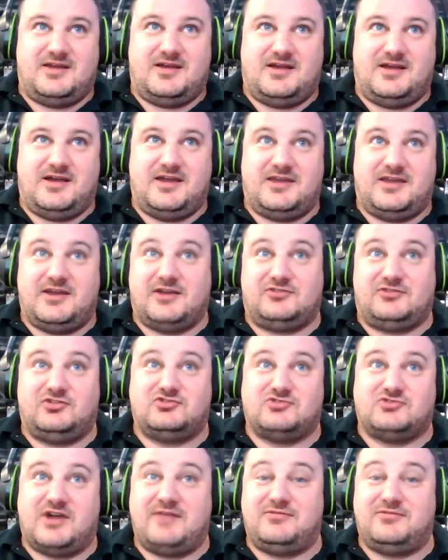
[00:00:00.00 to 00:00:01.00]
I got to
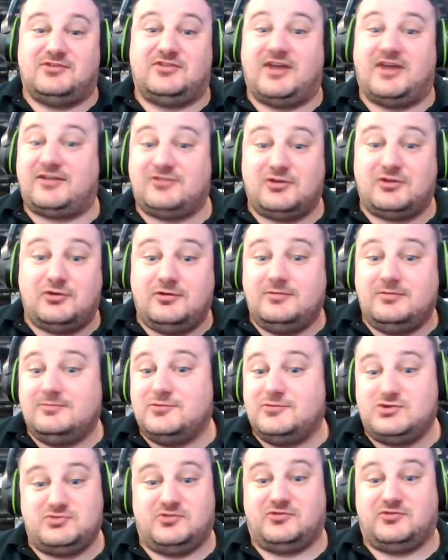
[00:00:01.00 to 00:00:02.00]
drive the technical,
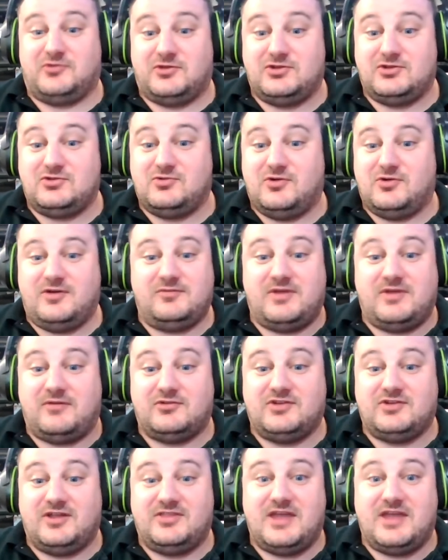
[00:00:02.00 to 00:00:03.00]
which was really cool. I've never
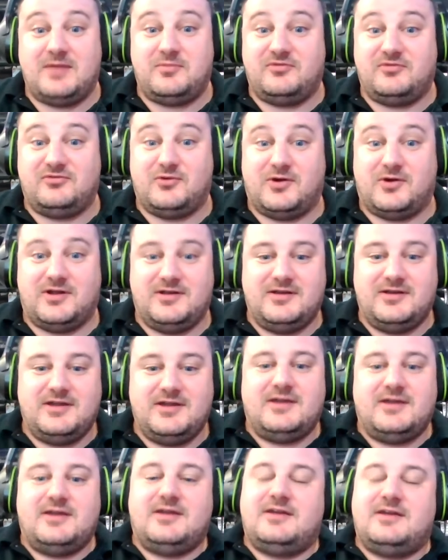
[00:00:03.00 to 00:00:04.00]
oh, done oh, wow. that before.
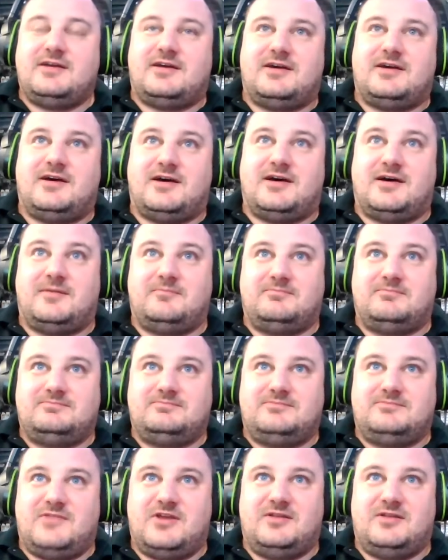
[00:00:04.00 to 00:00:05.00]
Um, was
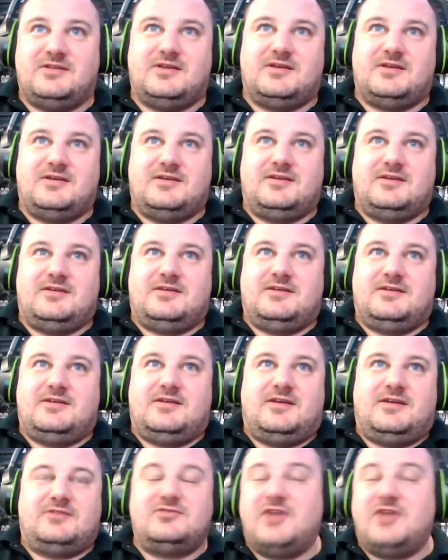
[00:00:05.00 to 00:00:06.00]
it a Hummer or a
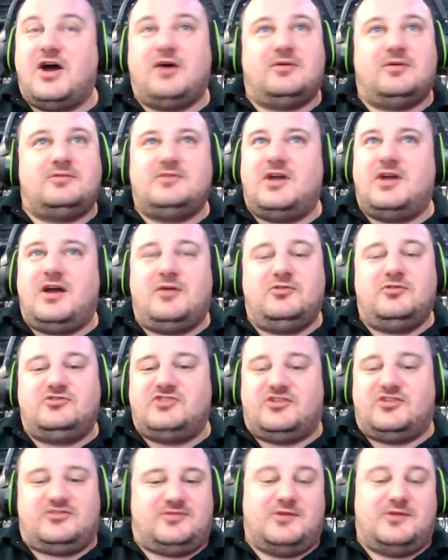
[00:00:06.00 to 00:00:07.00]
Humvee? No, no. It was
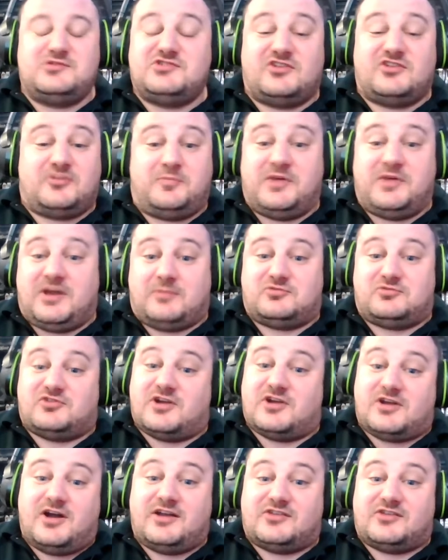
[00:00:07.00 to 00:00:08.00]
just it was just a pickup
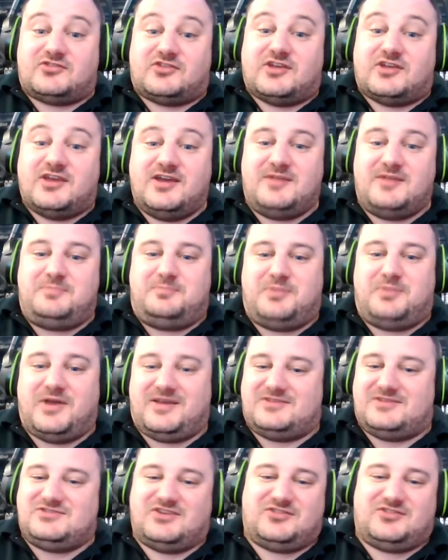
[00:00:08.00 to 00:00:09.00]
truck. Honestly, okay, okay,
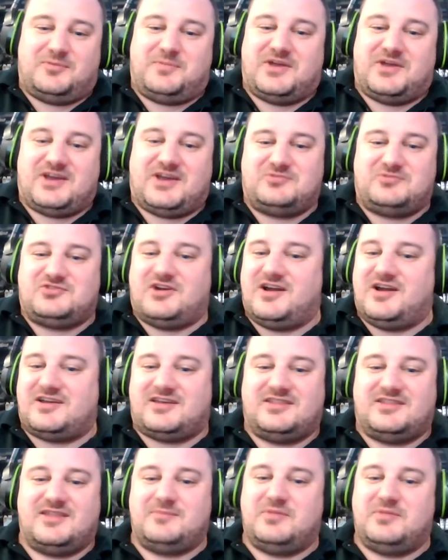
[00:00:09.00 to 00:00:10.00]
yeah, just yeah. a pickup truck,
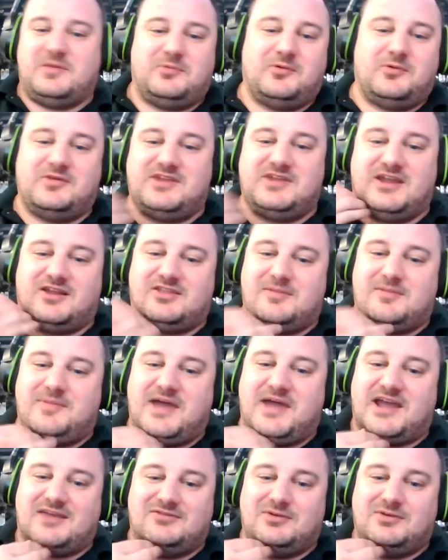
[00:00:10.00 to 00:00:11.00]
and then people would get on the
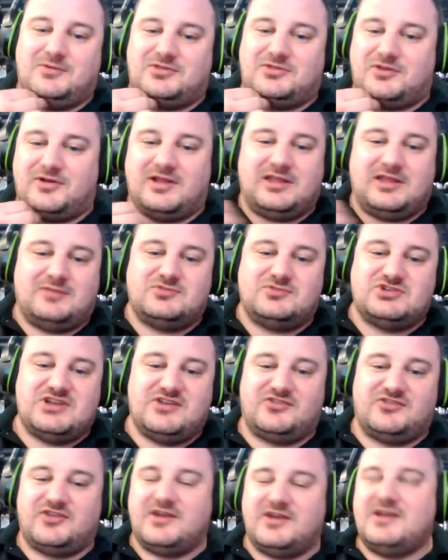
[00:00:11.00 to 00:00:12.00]
back of it with their yep. LMGs.